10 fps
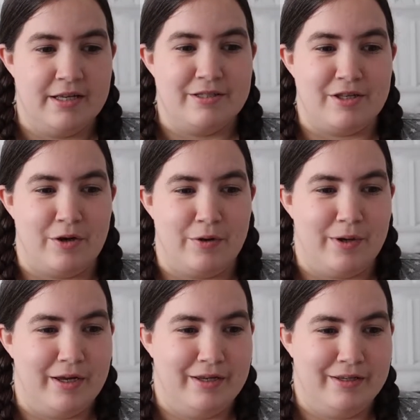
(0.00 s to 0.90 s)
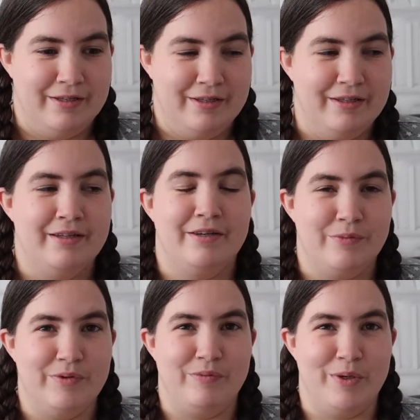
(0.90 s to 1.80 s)
So
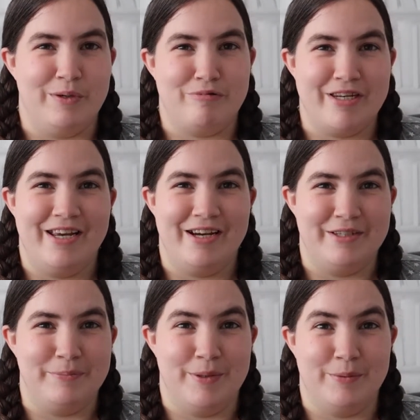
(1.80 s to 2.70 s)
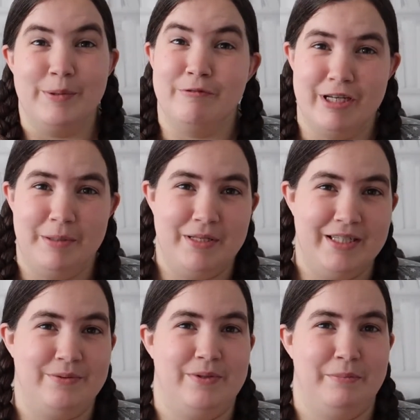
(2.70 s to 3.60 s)
we've worked pretty hard, but we were really
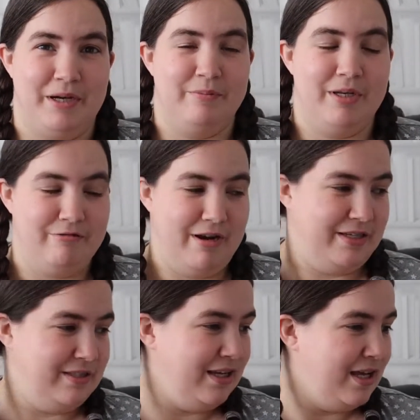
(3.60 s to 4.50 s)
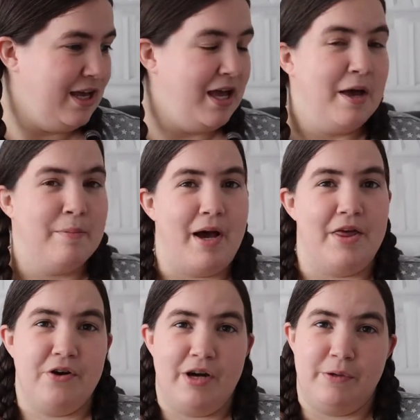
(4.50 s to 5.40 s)
pleased with the amount of money raised. But
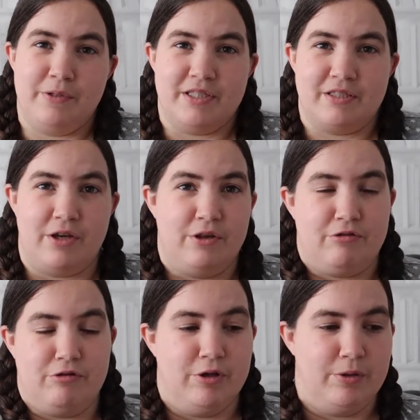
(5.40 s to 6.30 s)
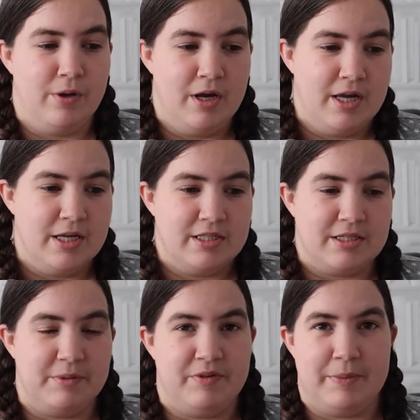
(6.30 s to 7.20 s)
I thought I would just go through
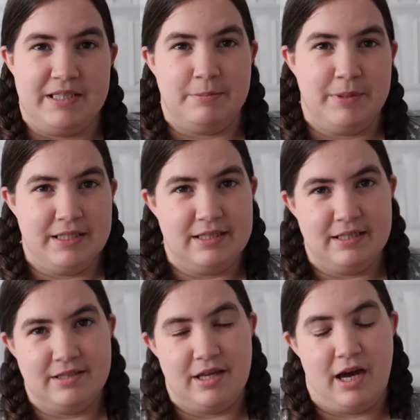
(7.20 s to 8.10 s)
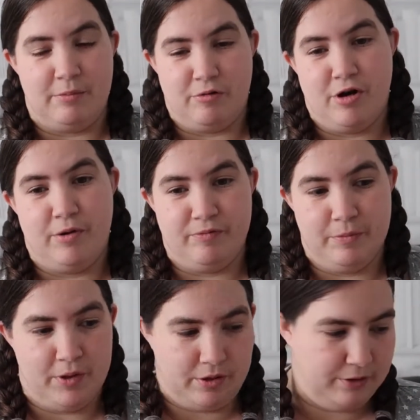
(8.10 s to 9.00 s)
some of the bits and pieces that I brought home
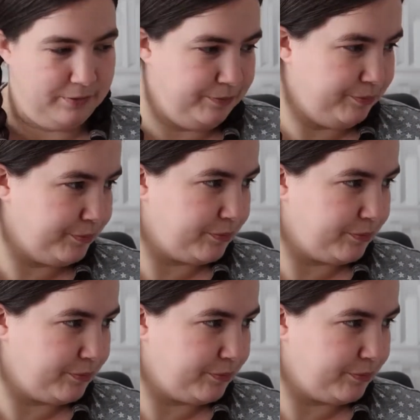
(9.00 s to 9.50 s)
from BlogOn.